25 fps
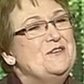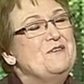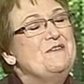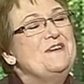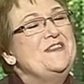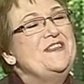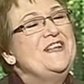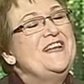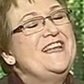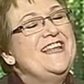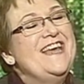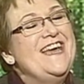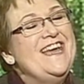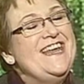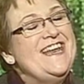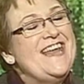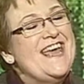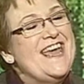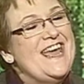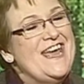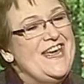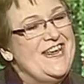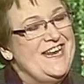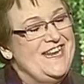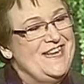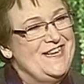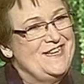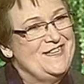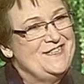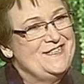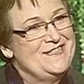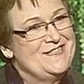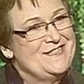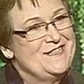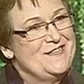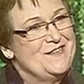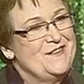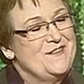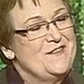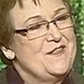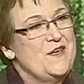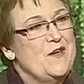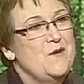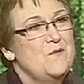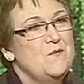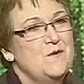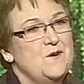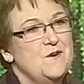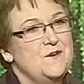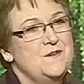so in the late 80s,
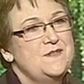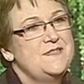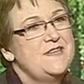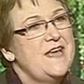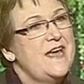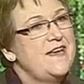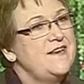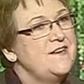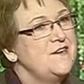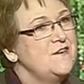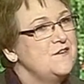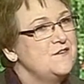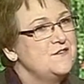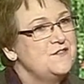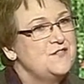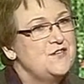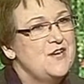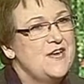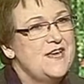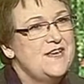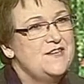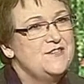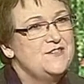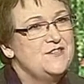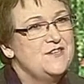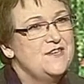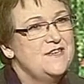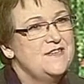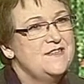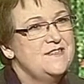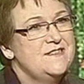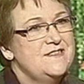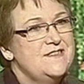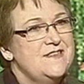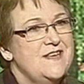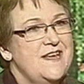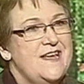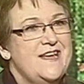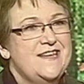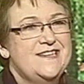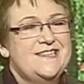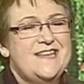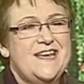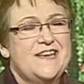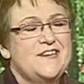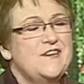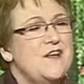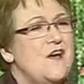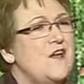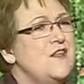there were technical changes,
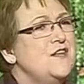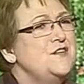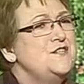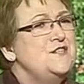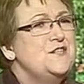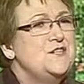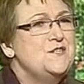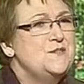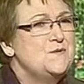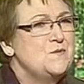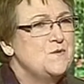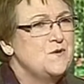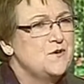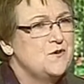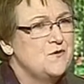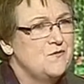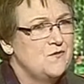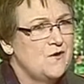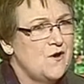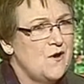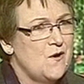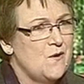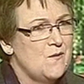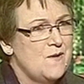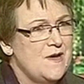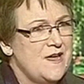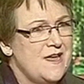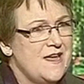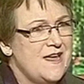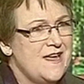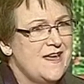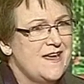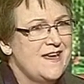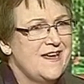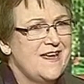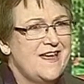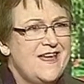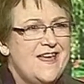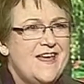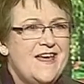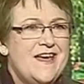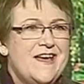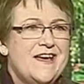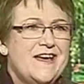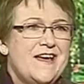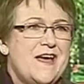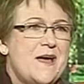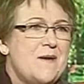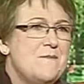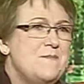technologies were growing,
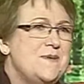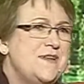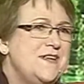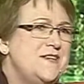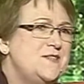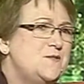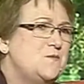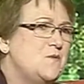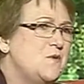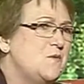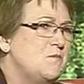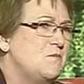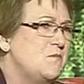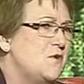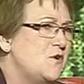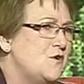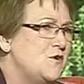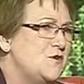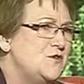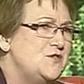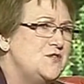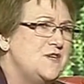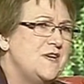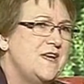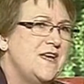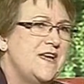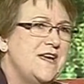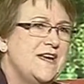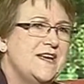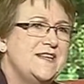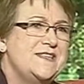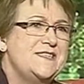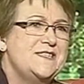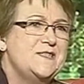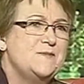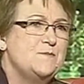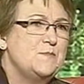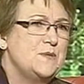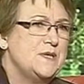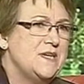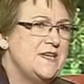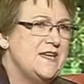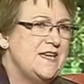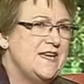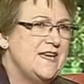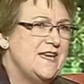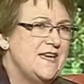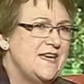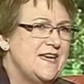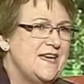companies were merging and
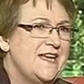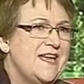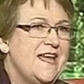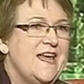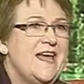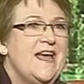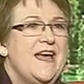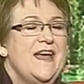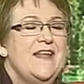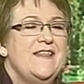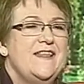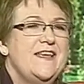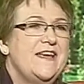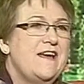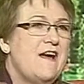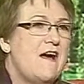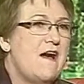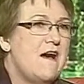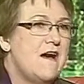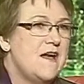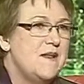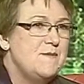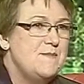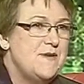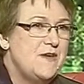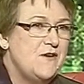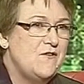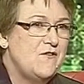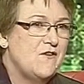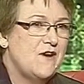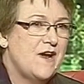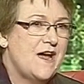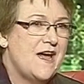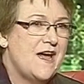splitting, the economy